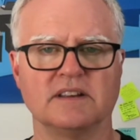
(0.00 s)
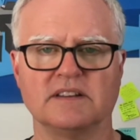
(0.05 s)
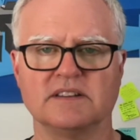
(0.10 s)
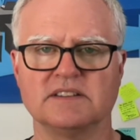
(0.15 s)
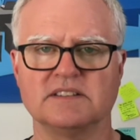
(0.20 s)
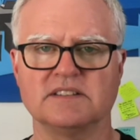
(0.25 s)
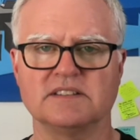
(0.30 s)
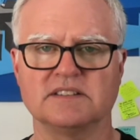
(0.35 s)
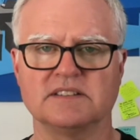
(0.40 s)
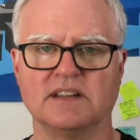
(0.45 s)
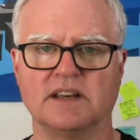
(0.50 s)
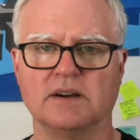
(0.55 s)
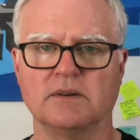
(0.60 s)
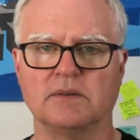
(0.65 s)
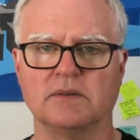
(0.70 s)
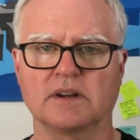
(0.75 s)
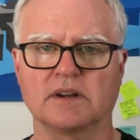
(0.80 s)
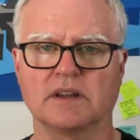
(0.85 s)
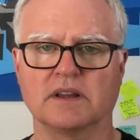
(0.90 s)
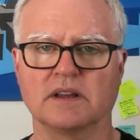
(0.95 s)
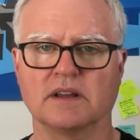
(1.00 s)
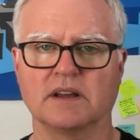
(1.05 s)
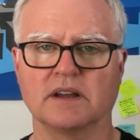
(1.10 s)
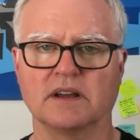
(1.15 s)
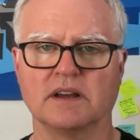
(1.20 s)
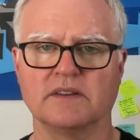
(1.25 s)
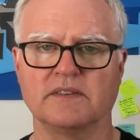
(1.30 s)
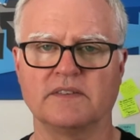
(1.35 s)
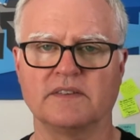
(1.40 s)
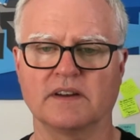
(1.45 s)
this is not working.
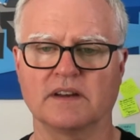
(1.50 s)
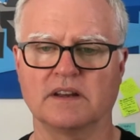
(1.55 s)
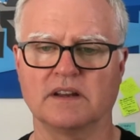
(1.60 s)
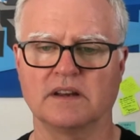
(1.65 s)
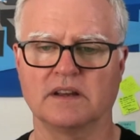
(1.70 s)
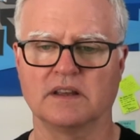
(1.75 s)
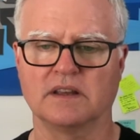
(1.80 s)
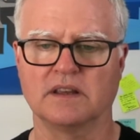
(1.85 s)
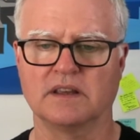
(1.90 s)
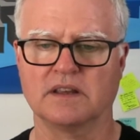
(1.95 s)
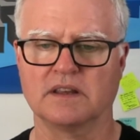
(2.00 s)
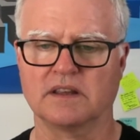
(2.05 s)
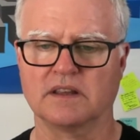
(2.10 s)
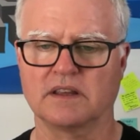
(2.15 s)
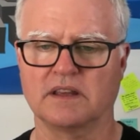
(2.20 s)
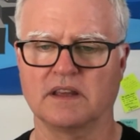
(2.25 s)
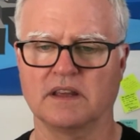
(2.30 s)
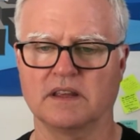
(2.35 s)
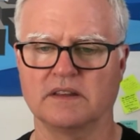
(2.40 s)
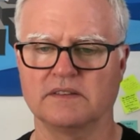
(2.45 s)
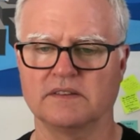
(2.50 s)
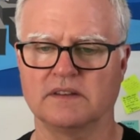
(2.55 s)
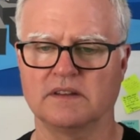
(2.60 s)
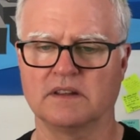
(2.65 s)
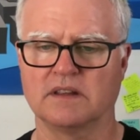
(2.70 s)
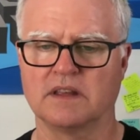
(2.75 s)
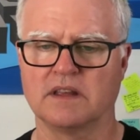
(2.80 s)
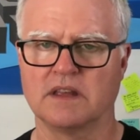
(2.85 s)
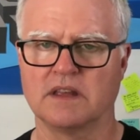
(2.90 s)
Hang on a second. Cancel.